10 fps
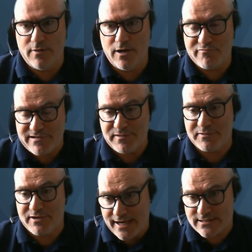premium
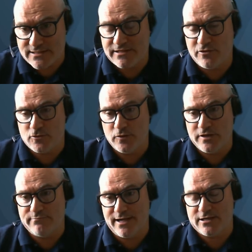connector if you're
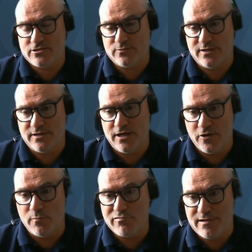talking back to an
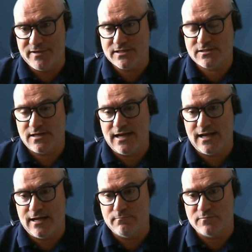on-premise
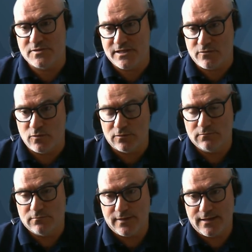SQL
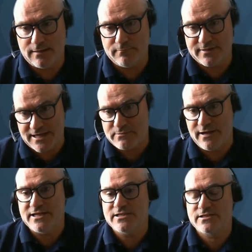
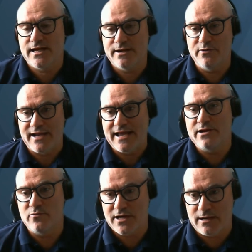database, and it
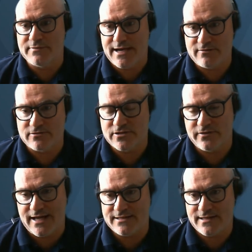would come down to
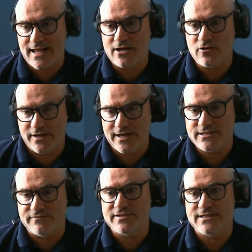that
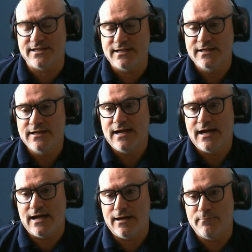connectivity
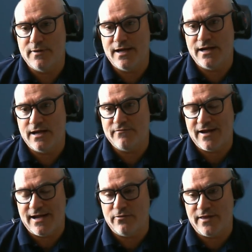of
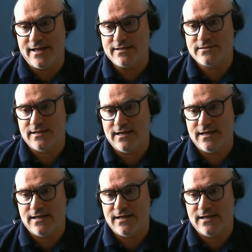how that